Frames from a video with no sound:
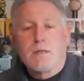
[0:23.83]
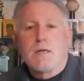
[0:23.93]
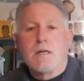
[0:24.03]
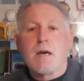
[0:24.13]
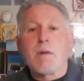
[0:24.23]

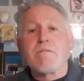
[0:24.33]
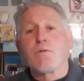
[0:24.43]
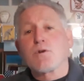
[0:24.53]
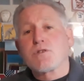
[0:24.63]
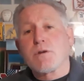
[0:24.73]
Now my
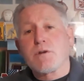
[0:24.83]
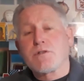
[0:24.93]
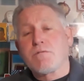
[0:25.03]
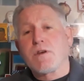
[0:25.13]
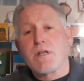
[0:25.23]
first
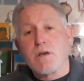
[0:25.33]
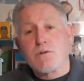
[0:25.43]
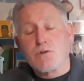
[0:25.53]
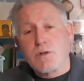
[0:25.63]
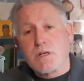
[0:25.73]
series of
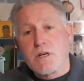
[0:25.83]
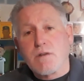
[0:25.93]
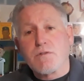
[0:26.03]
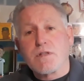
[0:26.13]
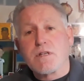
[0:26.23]
videos are going to
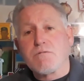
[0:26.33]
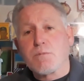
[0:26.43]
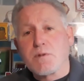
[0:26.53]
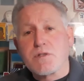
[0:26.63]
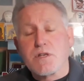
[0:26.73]
cover the
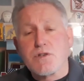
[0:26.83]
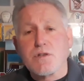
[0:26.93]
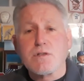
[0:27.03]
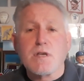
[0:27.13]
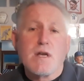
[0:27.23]
different
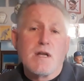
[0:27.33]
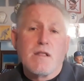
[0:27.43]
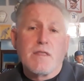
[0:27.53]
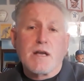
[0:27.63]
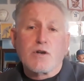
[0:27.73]
positions
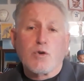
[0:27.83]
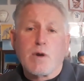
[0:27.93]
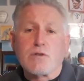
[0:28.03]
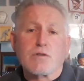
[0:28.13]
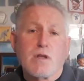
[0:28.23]
that a
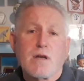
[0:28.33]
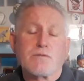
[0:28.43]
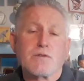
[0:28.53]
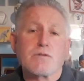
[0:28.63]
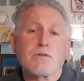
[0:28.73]
correctional
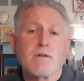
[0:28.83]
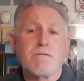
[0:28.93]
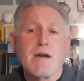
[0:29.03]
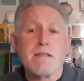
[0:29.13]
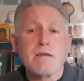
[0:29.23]
officer is going to
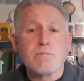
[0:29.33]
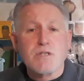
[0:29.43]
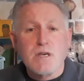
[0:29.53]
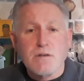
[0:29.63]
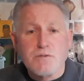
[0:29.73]
find
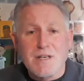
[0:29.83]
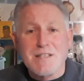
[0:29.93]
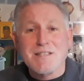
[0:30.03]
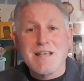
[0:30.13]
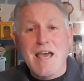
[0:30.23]
themselves
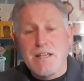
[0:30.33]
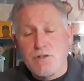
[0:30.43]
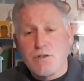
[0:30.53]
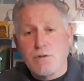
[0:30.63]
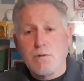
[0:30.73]
assigned
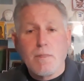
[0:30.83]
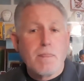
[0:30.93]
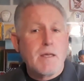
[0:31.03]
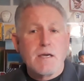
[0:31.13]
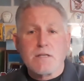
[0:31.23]
to
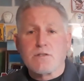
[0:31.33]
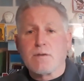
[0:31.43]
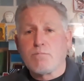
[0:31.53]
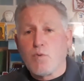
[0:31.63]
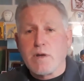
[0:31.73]
at
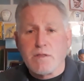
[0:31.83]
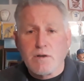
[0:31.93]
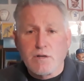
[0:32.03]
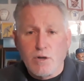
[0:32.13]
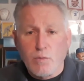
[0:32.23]
some point in
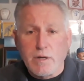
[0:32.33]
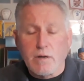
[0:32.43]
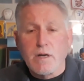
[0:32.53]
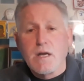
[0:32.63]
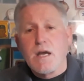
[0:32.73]
their
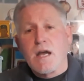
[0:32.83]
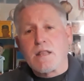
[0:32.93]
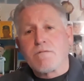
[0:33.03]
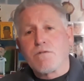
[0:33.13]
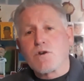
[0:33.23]
career. And
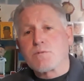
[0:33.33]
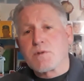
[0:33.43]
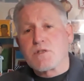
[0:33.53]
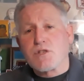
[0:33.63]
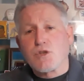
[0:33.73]
the first
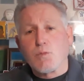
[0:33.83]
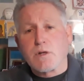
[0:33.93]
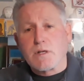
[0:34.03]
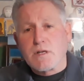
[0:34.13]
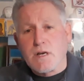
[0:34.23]
position we're
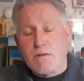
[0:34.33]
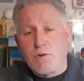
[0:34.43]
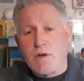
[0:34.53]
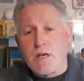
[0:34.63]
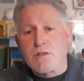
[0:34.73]
going to
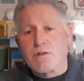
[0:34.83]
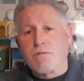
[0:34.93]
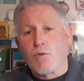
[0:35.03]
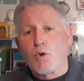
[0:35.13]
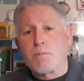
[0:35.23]
cover is a
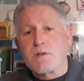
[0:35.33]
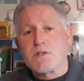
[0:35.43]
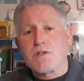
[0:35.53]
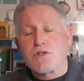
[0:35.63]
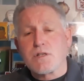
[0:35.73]
floor
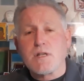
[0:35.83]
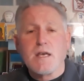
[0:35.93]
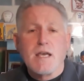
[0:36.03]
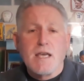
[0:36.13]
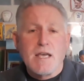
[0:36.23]
position
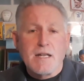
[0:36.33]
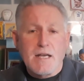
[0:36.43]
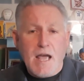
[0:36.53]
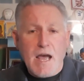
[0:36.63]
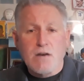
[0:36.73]
in
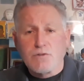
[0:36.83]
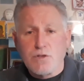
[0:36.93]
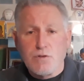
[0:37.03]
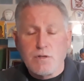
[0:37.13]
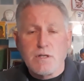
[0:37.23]
a
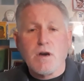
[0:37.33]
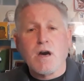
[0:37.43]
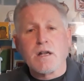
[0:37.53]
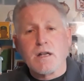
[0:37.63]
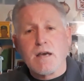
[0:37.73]
housing unit
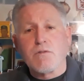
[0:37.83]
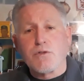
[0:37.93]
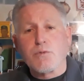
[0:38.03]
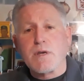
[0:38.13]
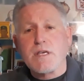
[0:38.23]
on a level
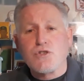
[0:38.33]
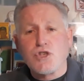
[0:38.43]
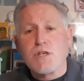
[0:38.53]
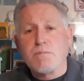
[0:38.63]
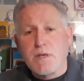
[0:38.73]
3
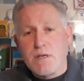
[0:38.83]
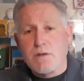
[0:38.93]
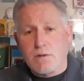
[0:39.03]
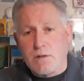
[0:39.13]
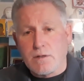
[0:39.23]
GP
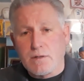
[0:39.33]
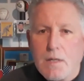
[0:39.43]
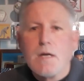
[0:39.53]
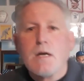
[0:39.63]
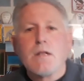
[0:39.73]
yard.
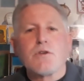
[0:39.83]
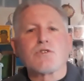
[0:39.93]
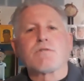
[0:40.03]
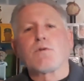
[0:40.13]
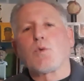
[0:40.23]

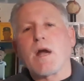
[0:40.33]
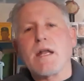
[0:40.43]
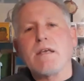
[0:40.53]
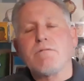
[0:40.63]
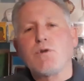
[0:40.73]
There's a
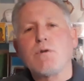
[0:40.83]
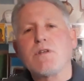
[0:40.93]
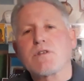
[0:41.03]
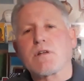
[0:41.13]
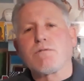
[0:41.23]
variety of
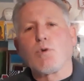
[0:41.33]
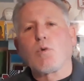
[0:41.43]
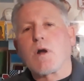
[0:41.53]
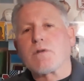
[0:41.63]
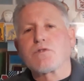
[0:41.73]
duties that a
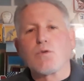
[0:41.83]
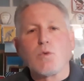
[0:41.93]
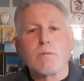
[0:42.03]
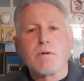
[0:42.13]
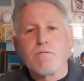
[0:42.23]
floor officer
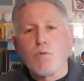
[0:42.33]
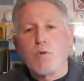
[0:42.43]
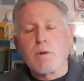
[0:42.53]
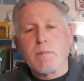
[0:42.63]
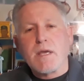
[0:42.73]
will
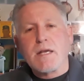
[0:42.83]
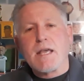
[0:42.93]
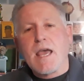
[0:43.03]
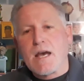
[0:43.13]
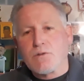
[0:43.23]
perform in
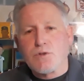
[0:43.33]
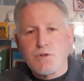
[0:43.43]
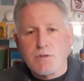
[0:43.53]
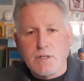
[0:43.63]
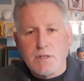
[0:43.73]
a housing
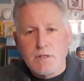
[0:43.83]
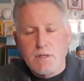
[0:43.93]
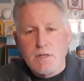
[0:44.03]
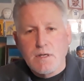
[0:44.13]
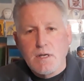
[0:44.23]
unit.
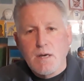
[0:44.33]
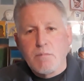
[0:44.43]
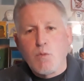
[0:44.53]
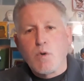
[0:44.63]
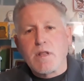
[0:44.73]

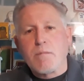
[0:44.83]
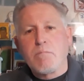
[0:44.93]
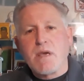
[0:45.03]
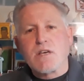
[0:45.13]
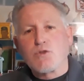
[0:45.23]
But one of the
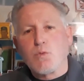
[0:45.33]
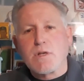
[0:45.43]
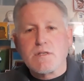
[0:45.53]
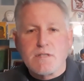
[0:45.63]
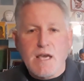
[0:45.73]
biggest
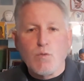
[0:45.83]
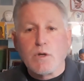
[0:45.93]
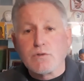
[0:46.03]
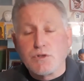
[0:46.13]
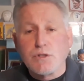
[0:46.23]
ones they
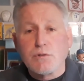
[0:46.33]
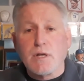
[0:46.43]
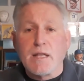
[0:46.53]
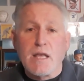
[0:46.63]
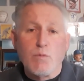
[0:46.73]
will do,
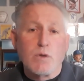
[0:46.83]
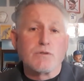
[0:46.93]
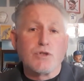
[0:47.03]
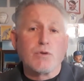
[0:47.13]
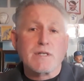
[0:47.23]
and they
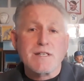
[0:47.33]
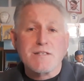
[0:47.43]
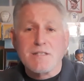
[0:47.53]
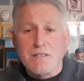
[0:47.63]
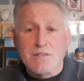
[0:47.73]
will do it
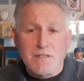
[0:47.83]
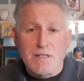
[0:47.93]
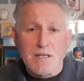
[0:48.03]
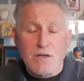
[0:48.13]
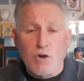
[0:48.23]

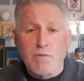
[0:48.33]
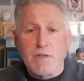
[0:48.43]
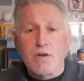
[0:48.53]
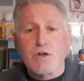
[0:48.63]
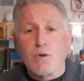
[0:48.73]
consistently over
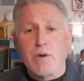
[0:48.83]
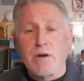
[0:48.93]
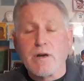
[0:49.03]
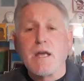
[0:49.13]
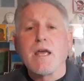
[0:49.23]
their
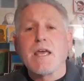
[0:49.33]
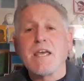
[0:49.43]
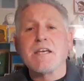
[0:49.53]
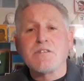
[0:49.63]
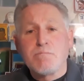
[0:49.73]
career,
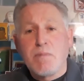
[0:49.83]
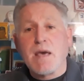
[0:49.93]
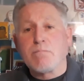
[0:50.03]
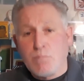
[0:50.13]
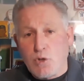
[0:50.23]
is
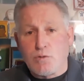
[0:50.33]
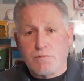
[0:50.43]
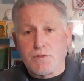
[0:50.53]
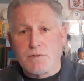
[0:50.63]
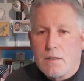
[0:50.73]
bed
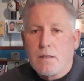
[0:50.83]
moves.